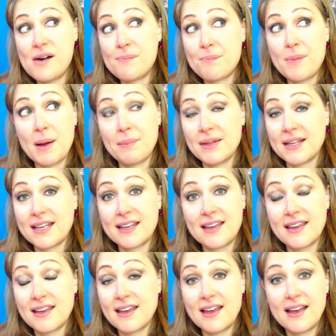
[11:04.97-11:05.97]
public
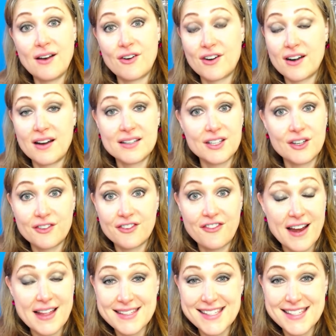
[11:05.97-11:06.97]
or on your
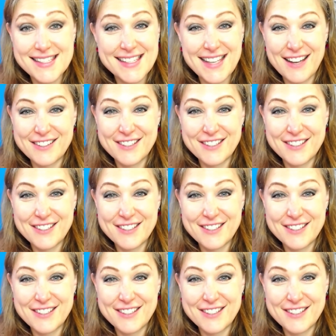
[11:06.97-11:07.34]
friends